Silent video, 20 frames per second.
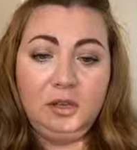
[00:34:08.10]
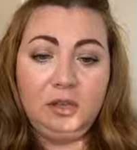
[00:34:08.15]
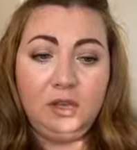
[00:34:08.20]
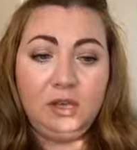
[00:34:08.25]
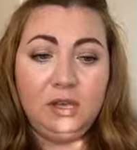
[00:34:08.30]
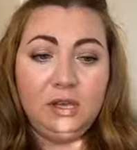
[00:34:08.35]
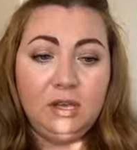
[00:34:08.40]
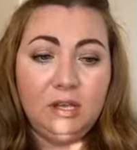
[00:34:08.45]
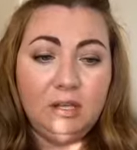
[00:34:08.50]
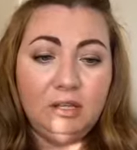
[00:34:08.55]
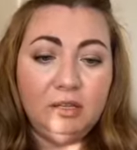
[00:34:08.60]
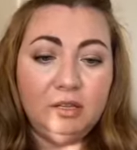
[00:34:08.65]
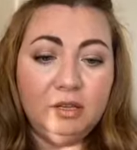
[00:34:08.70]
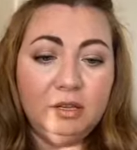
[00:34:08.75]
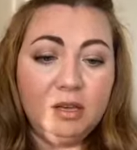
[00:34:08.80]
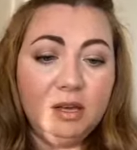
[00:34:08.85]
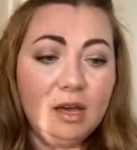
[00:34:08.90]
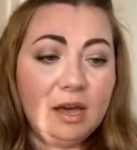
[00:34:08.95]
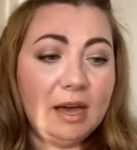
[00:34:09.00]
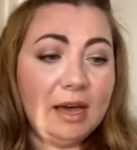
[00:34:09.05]

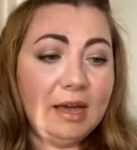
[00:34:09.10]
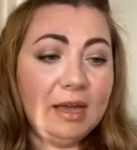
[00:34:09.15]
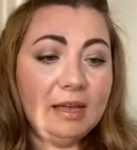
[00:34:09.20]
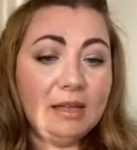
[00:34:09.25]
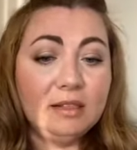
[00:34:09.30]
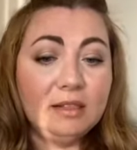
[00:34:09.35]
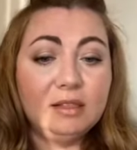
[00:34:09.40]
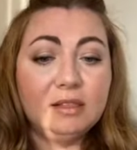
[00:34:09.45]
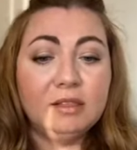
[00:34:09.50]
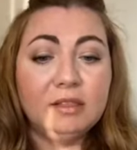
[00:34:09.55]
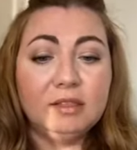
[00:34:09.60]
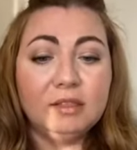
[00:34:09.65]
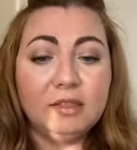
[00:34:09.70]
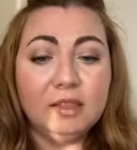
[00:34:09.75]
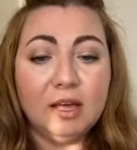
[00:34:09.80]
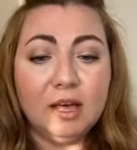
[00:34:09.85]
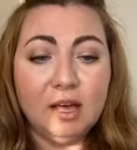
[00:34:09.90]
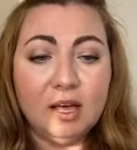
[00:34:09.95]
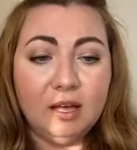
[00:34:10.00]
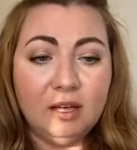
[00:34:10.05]
And I
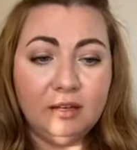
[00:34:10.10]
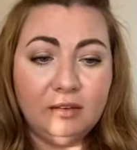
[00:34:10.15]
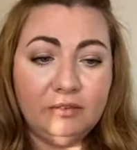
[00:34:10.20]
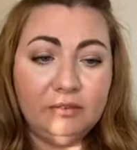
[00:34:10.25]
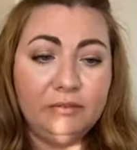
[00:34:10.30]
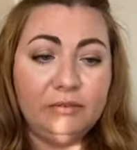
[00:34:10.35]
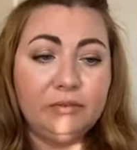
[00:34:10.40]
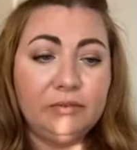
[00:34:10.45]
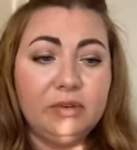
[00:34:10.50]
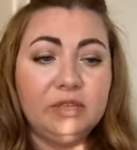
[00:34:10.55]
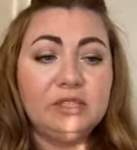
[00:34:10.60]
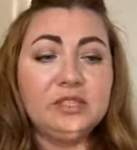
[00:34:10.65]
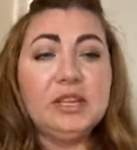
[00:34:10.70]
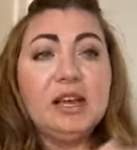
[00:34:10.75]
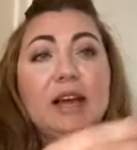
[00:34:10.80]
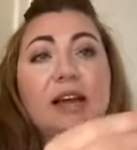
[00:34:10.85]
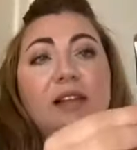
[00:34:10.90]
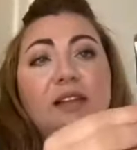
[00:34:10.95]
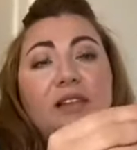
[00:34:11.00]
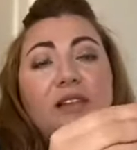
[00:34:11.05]
love, of course,
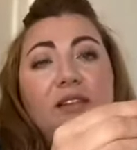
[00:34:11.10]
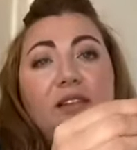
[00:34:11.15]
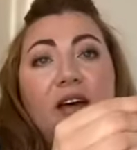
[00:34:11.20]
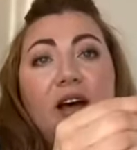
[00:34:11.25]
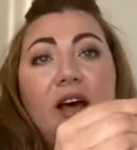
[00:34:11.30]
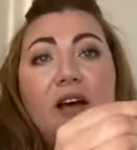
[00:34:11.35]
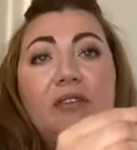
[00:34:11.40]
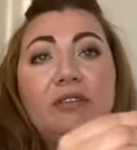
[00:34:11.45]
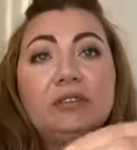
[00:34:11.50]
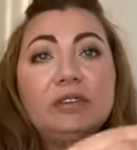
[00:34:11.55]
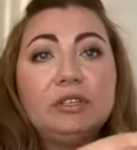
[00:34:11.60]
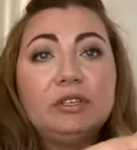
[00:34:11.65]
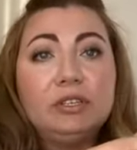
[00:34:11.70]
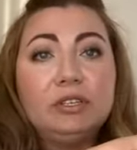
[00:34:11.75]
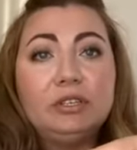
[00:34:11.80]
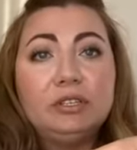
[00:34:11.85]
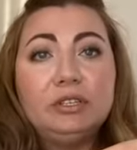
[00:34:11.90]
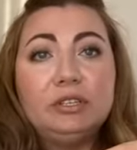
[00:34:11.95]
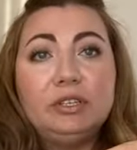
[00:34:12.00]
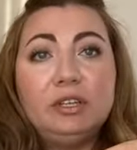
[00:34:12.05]
I love a
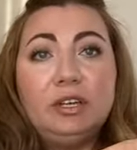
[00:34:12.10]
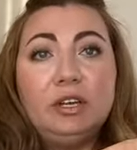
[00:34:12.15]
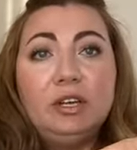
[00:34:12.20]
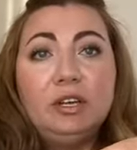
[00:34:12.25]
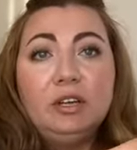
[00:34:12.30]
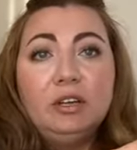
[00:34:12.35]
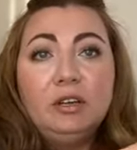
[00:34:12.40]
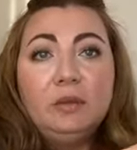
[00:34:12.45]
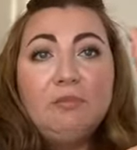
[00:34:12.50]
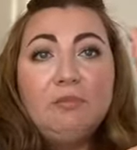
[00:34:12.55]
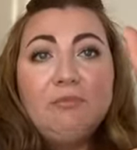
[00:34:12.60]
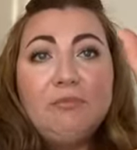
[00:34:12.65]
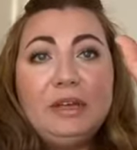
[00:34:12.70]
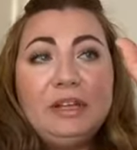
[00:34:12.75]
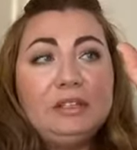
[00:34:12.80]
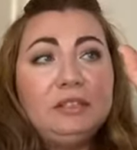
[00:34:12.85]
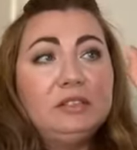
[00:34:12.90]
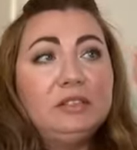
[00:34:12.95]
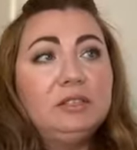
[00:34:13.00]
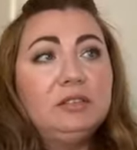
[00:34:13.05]
good
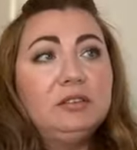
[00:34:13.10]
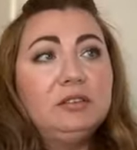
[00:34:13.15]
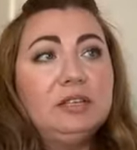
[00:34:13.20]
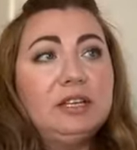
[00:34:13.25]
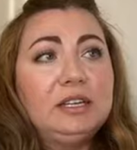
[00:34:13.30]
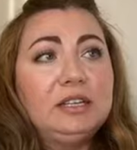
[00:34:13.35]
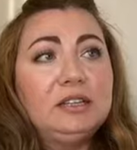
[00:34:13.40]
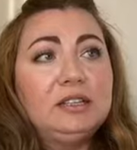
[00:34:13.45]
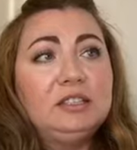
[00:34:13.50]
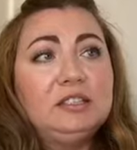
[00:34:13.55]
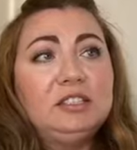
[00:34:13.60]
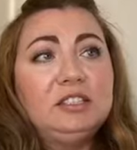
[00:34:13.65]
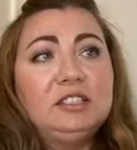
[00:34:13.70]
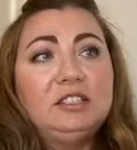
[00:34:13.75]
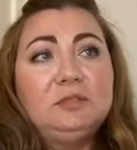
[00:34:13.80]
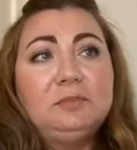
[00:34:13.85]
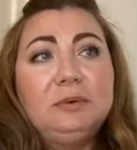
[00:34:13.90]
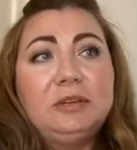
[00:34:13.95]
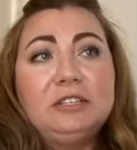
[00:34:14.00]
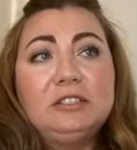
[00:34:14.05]
pencil. Like, this
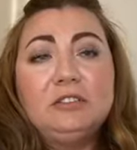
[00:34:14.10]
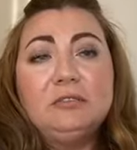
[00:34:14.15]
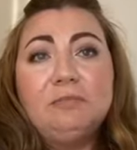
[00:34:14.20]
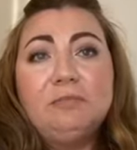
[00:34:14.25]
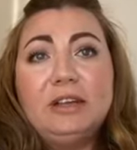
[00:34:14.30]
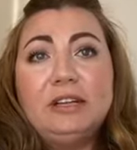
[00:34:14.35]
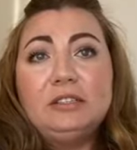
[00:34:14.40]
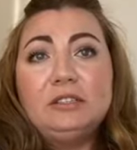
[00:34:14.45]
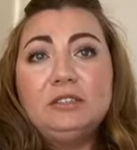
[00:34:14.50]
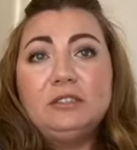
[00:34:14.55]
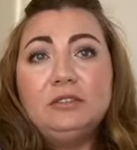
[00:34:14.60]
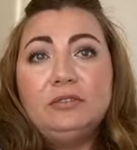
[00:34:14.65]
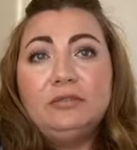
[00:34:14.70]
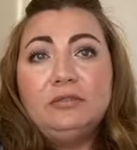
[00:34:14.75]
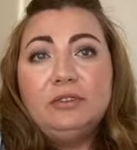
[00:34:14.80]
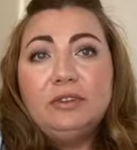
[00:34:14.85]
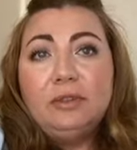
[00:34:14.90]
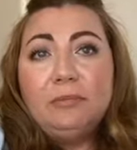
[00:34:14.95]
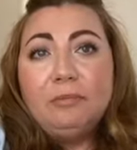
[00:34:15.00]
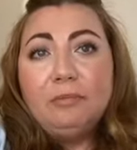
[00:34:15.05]
is special pencil
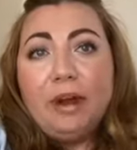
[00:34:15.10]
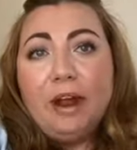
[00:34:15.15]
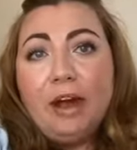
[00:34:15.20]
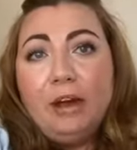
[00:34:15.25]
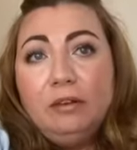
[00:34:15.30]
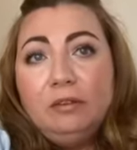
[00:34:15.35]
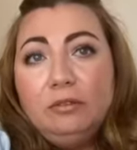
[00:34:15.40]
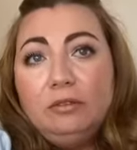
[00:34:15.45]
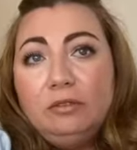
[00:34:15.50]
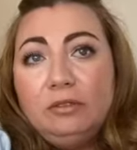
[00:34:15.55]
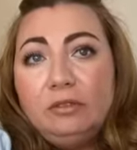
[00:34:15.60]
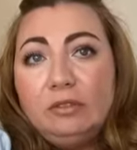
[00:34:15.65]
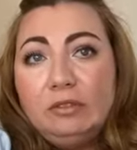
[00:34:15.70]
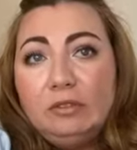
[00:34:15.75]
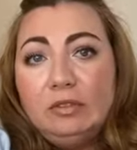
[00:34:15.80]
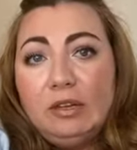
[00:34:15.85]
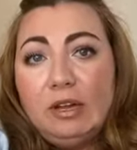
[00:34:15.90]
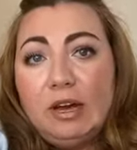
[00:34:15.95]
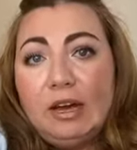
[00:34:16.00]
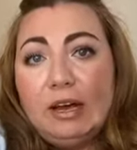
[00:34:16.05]
for the
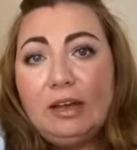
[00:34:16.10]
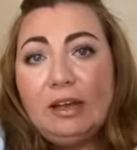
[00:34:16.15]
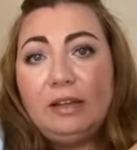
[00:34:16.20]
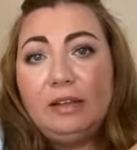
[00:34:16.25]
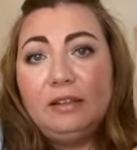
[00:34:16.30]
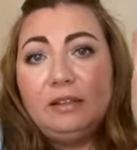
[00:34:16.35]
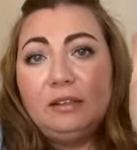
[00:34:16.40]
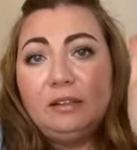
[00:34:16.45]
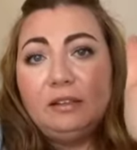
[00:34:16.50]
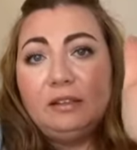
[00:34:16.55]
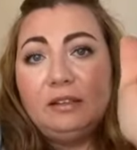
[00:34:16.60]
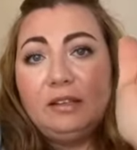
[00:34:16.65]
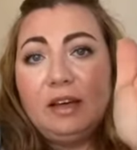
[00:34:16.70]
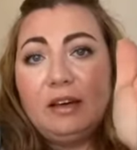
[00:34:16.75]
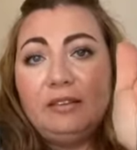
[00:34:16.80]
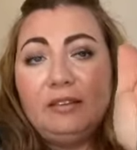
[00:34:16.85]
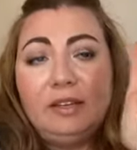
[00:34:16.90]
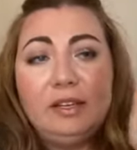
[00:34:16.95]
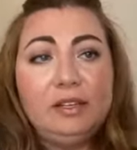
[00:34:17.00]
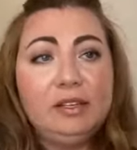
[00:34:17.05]
brows. I
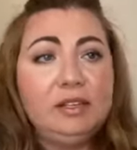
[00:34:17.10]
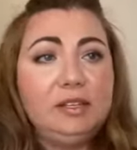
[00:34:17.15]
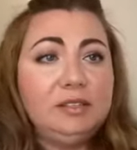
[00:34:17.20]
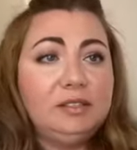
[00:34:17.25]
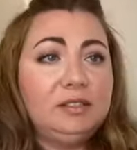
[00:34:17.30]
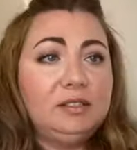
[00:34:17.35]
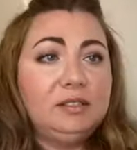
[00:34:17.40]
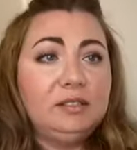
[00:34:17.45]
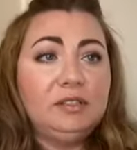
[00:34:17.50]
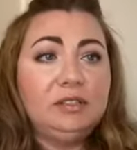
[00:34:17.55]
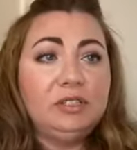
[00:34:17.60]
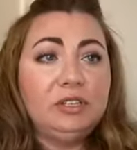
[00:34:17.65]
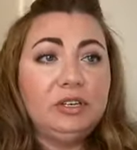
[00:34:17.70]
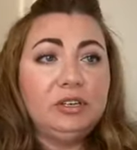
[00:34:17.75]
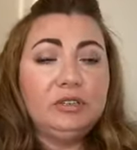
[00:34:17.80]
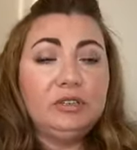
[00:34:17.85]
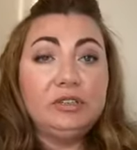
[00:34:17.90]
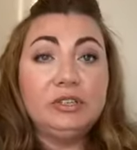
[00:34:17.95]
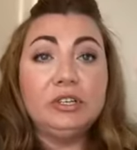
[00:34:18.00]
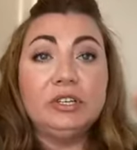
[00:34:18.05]
love it. This is
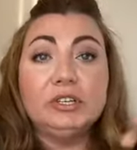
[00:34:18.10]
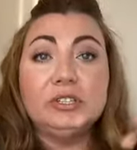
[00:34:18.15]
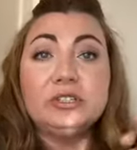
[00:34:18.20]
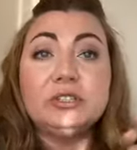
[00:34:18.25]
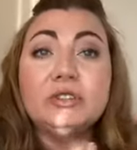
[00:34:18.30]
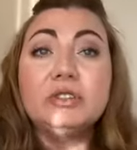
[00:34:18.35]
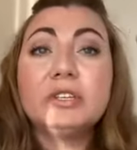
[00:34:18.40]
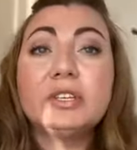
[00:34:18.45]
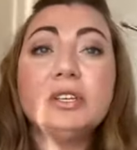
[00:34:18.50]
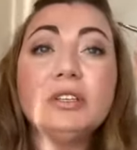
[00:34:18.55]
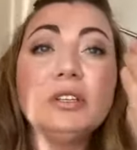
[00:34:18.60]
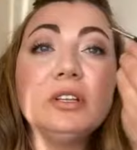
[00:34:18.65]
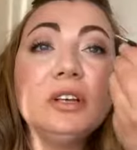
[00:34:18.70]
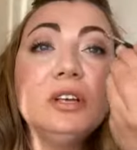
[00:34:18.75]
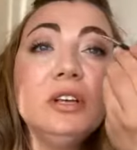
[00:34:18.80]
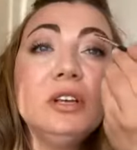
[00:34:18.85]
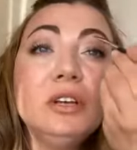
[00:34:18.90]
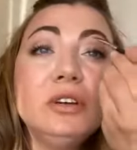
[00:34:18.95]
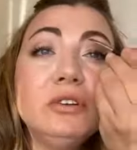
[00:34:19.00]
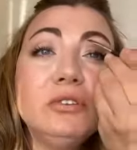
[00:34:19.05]
so good. So you can
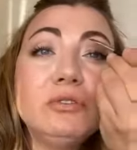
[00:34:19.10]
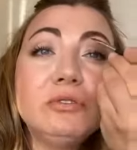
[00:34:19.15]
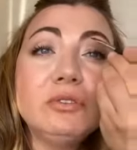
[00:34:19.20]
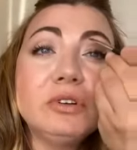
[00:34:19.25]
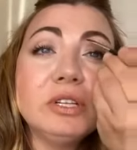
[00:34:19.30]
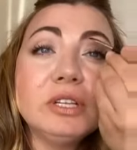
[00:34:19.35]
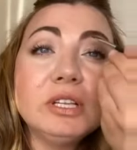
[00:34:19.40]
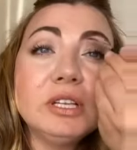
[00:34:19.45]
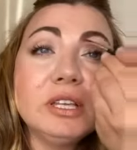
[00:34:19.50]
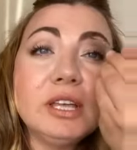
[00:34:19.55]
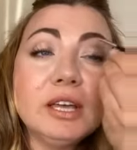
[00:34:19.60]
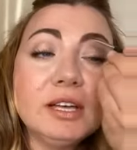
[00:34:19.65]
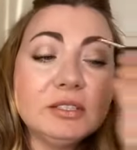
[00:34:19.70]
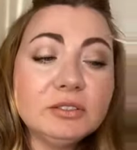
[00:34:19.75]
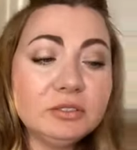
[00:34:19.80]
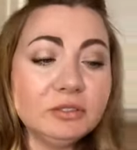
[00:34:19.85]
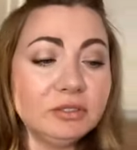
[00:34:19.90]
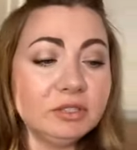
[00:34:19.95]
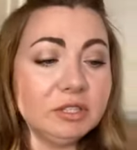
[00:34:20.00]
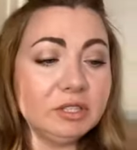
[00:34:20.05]
really
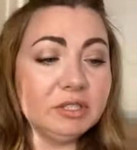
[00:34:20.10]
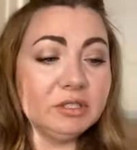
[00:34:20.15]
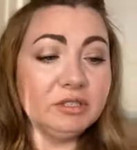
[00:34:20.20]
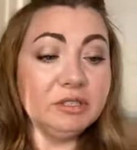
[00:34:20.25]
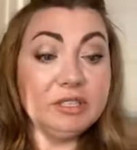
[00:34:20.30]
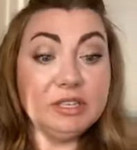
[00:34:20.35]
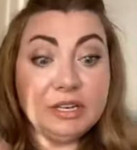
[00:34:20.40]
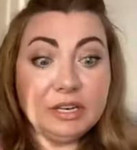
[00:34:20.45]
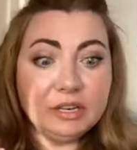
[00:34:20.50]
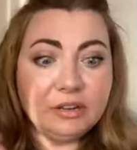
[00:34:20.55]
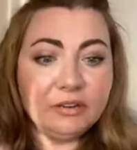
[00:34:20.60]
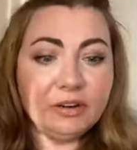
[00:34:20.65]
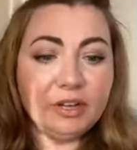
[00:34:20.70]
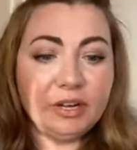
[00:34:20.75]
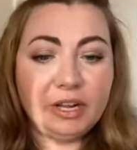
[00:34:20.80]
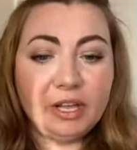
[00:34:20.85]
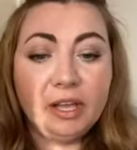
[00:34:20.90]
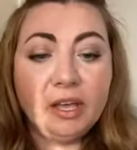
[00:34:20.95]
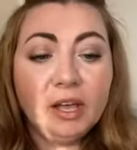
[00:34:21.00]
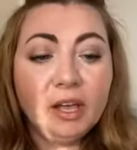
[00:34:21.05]
get to the
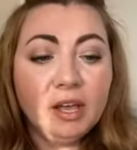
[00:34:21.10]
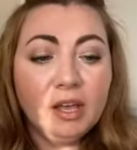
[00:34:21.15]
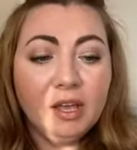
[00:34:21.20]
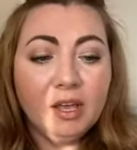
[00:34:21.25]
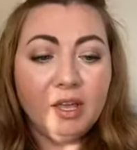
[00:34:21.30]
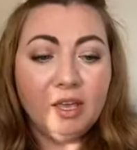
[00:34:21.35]
nitty-gritty.